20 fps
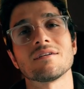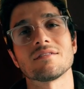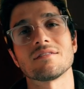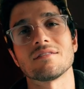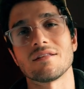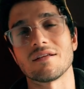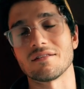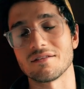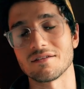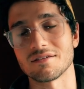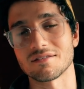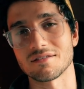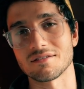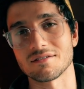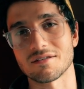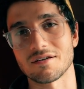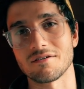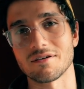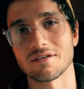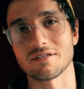then this is
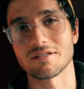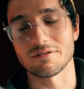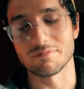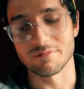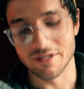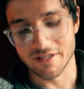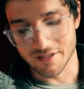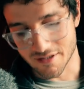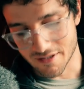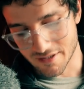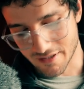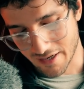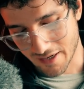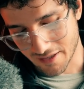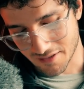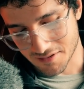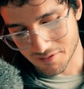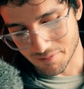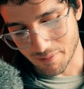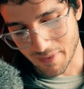going to be your
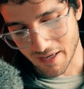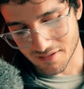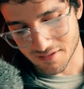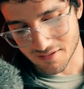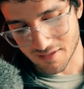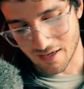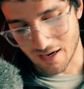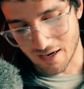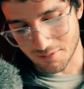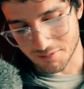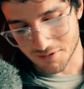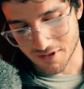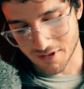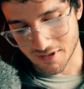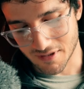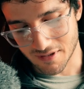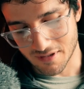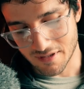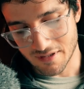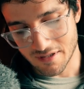next best
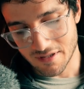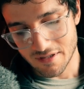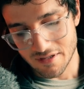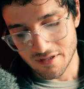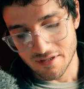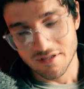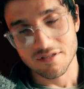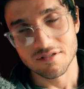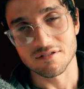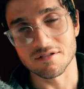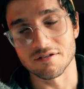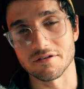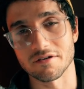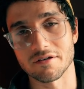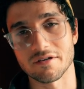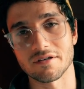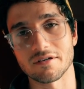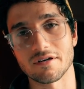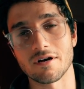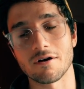option. So you
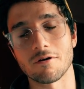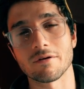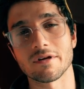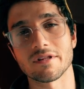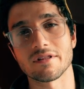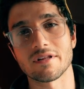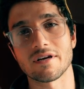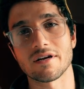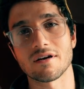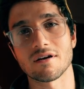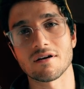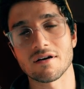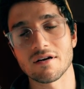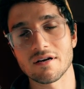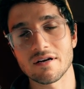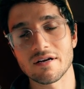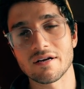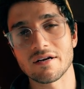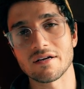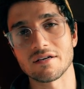can go in there
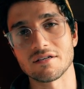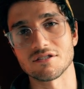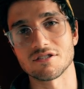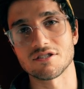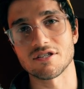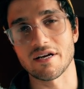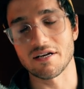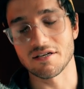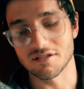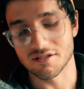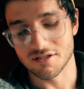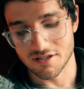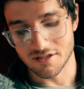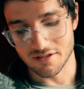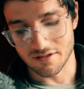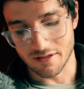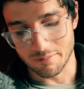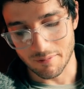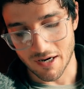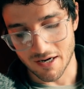and
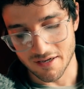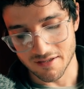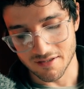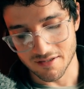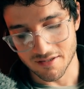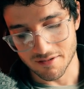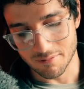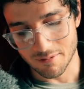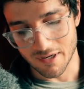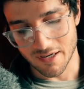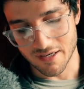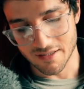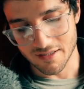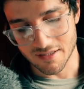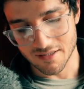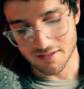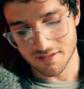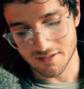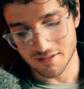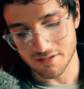change the monitor
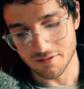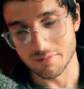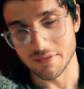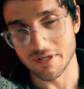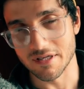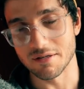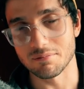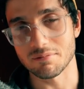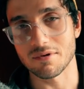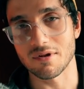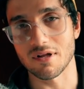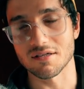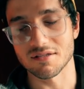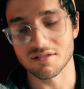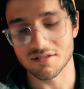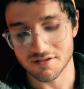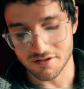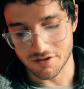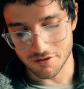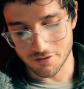brightness to be
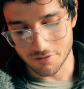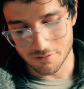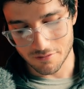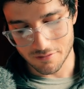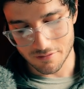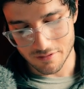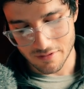+2.